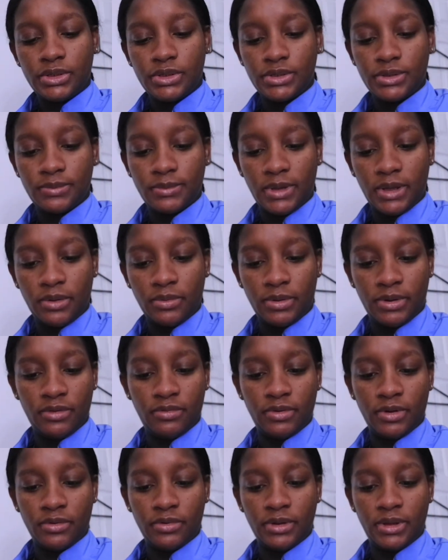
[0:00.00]
So I'm like,
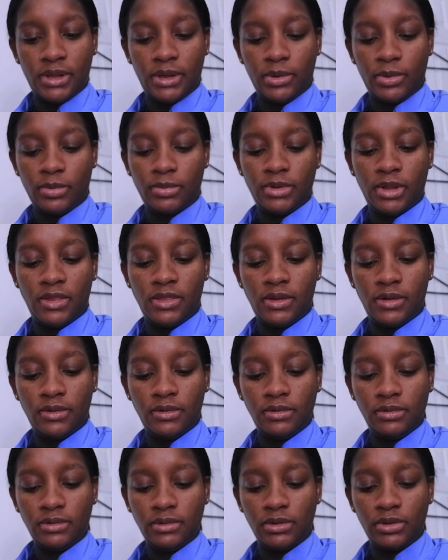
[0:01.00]
whatever, I really hope that the
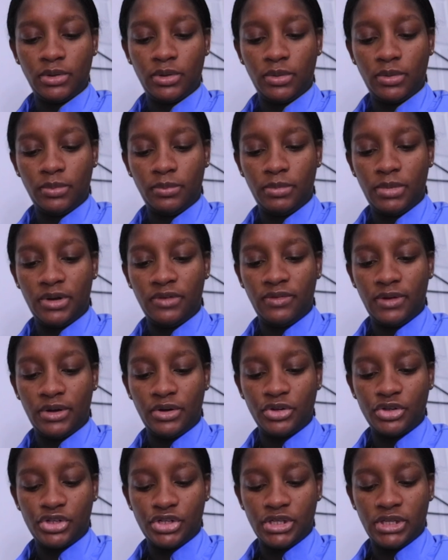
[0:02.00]
little bit of
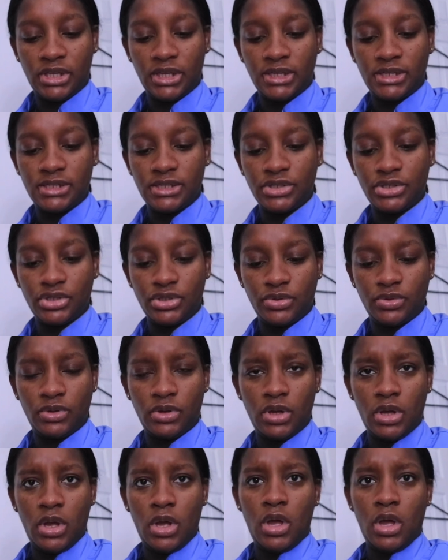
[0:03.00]
energy kicks in soon.